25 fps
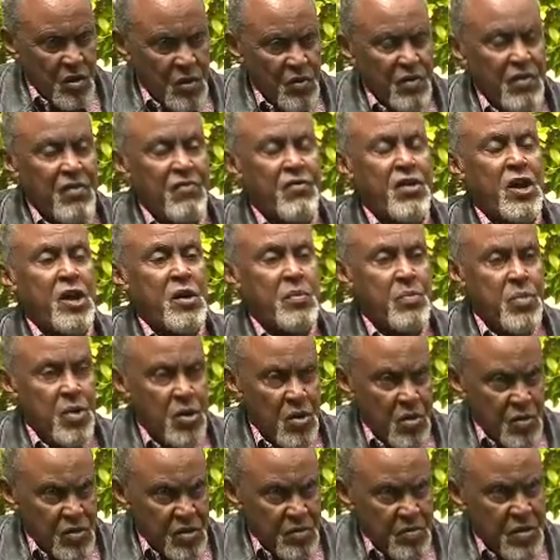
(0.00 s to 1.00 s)
We're very
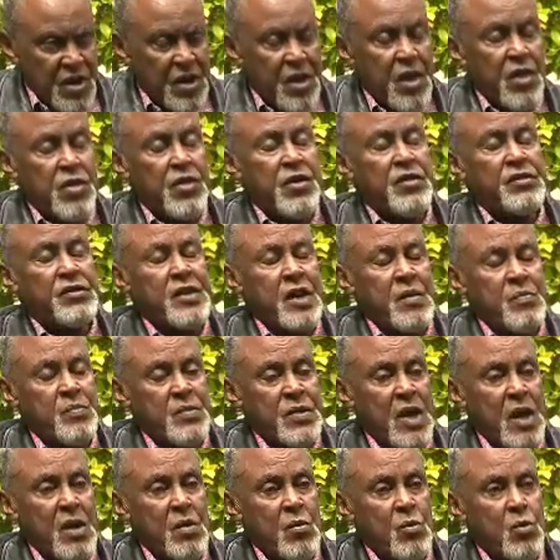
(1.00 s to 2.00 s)
proud, but at the same
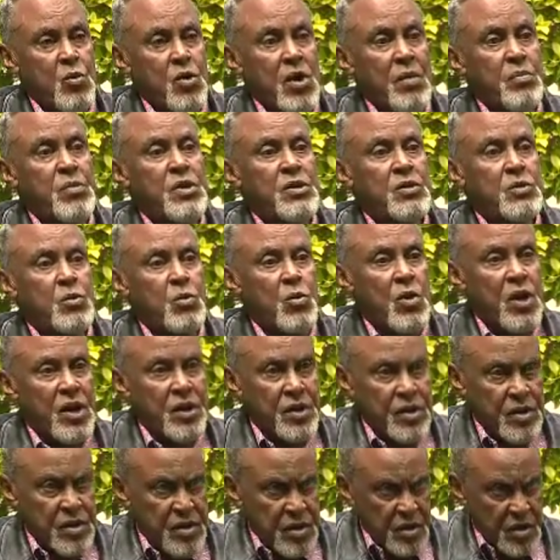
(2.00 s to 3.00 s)
time, we're a bit
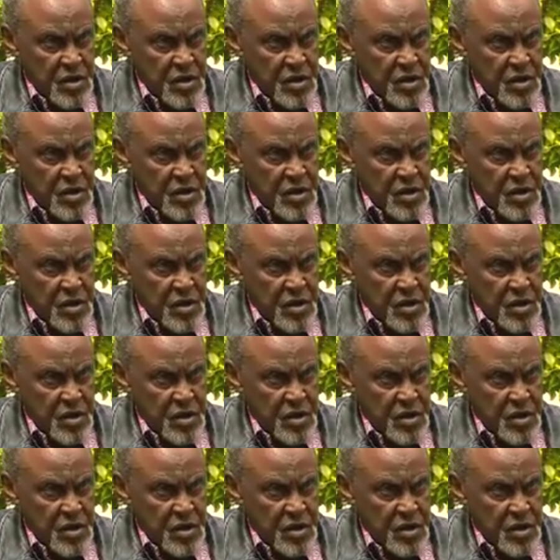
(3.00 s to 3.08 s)
worried,